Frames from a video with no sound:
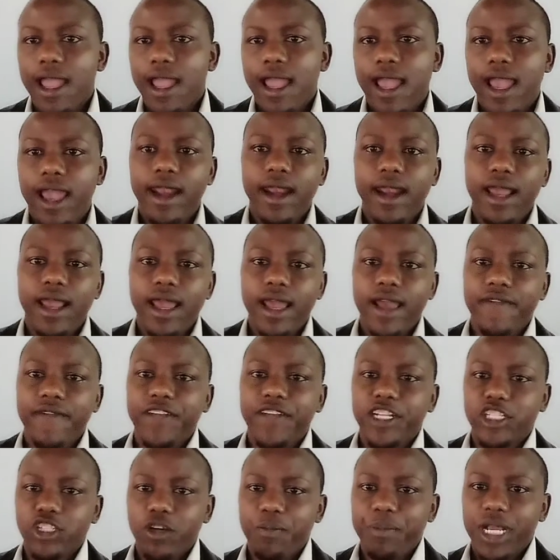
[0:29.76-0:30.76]
And the
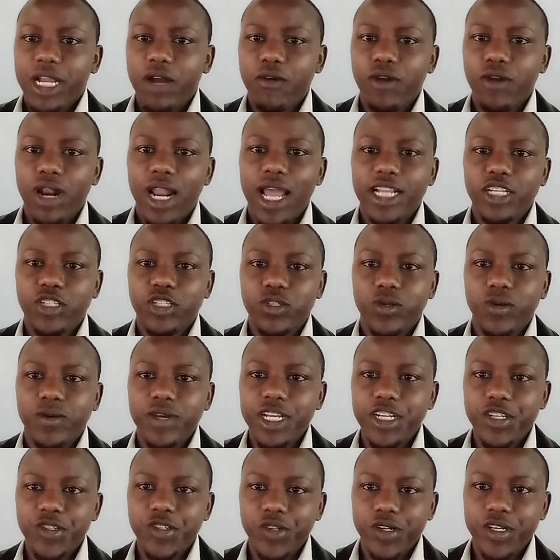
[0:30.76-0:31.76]
topic I would like to
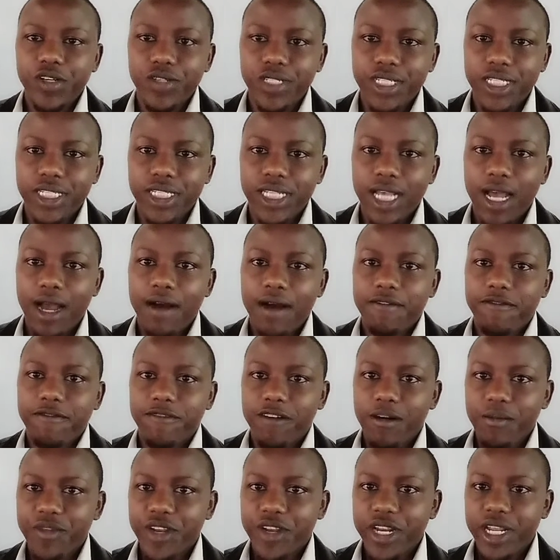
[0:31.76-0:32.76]
introduce is a
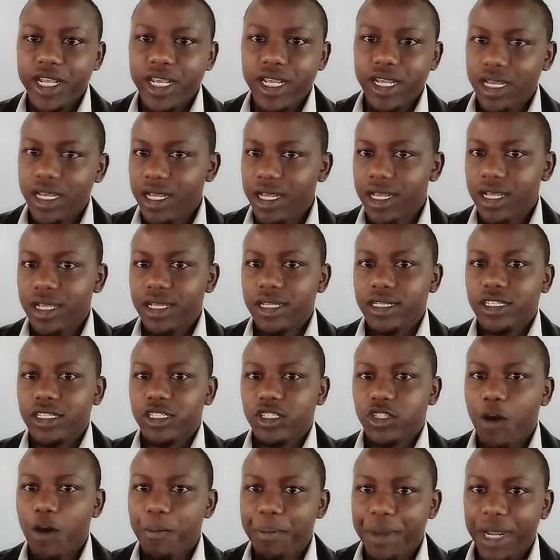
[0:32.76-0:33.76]
Form 3
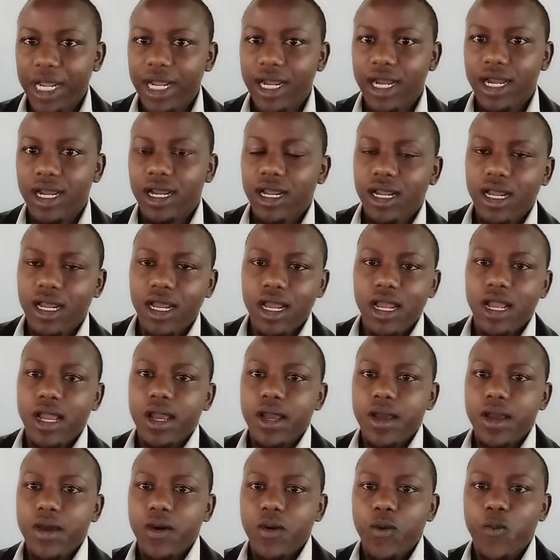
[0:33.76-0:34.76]
topic
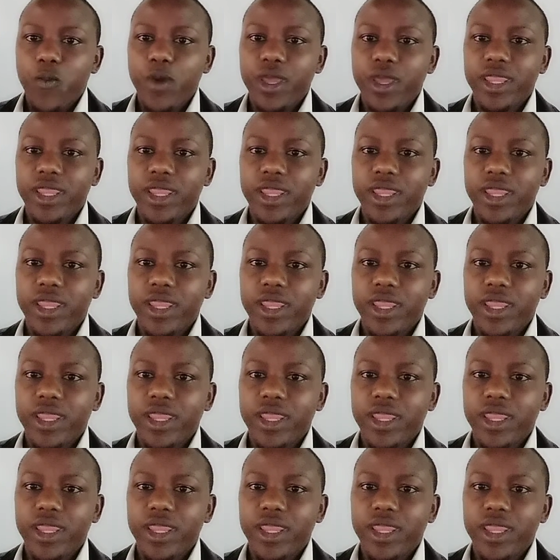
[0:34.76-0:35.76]
with
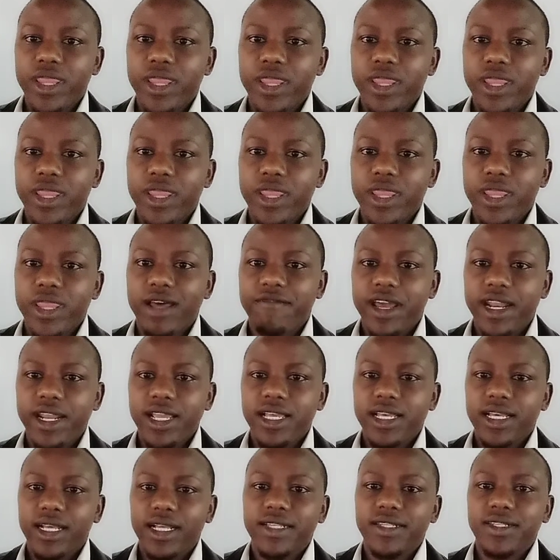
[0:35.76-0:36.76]
the
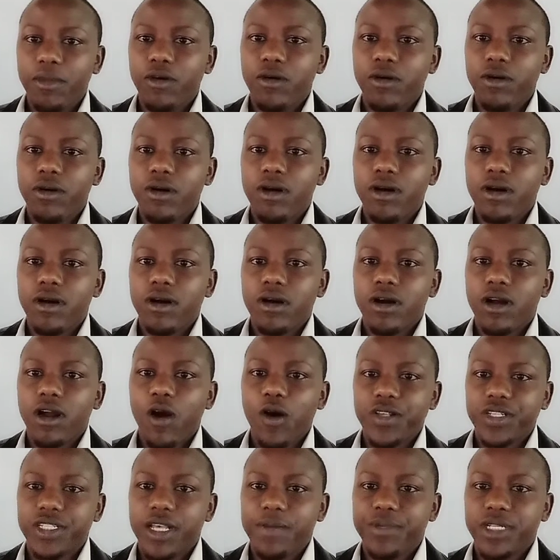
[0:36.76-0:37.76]

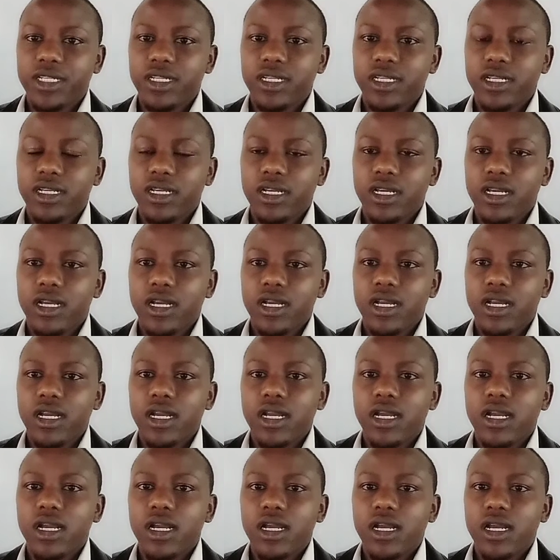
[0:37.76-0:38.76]
concept,
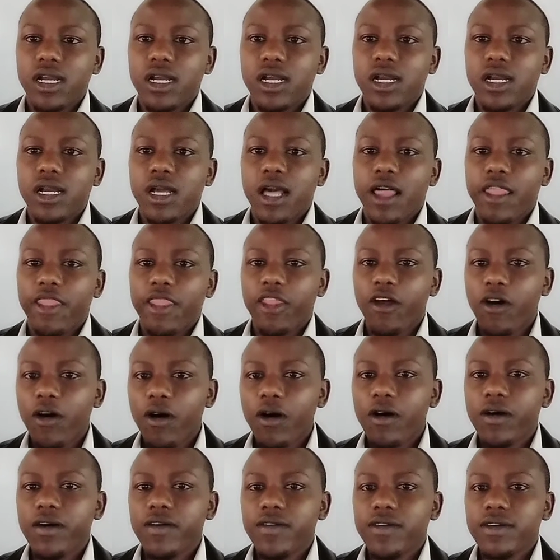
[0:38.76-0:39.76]

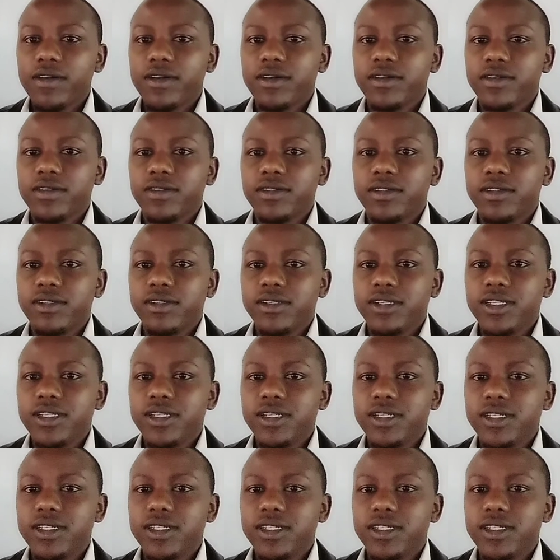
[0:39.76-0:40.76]
though
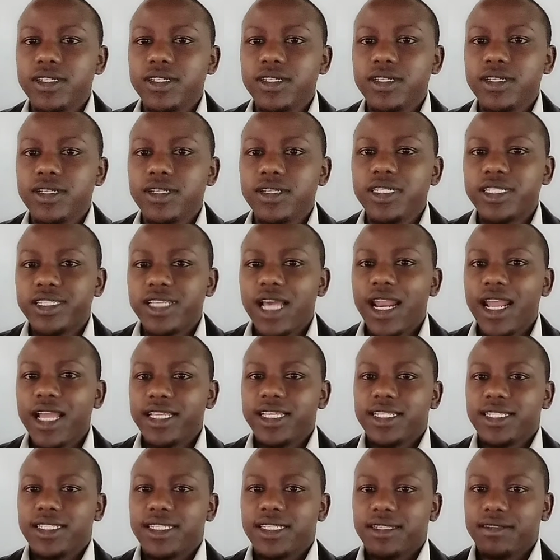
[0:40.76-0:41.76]
it's
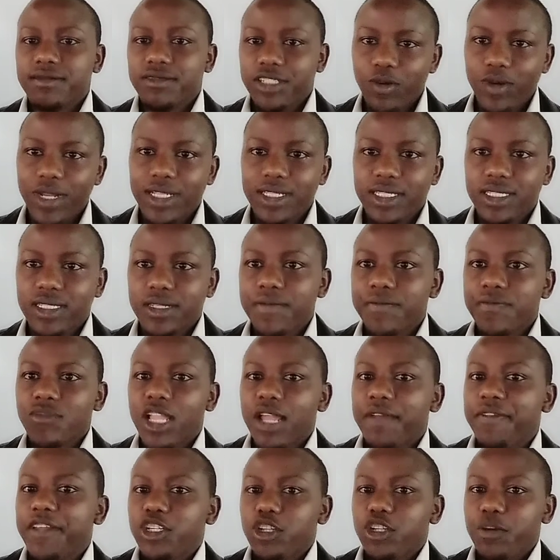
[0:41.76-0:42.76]
students.
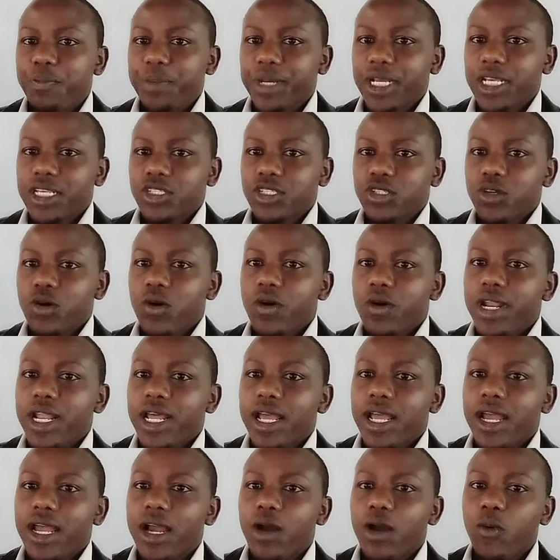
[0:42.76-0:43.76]
The topic is called
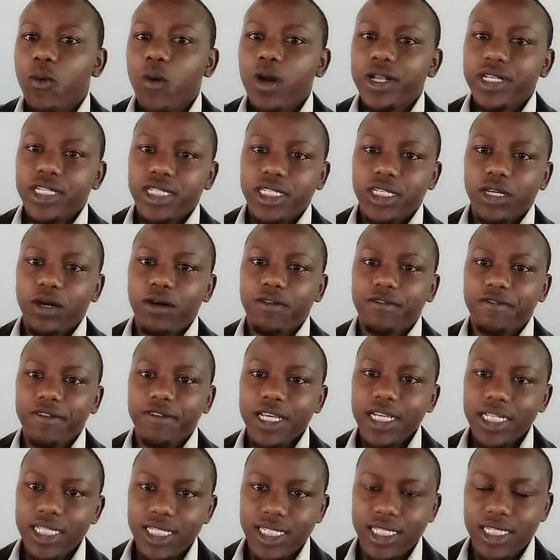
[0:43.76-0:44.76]
the quantity of
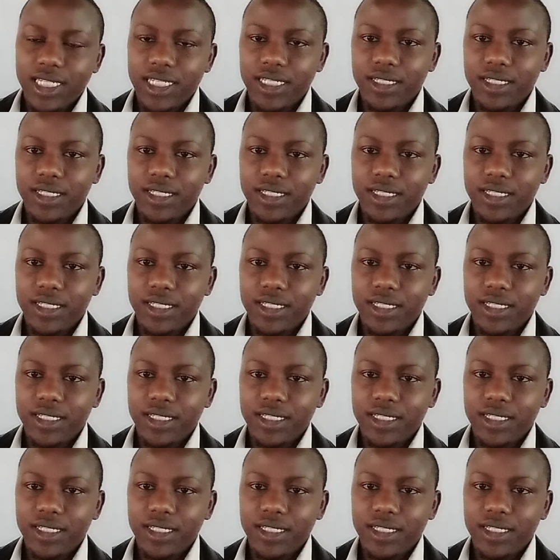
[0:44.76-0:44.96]
heat.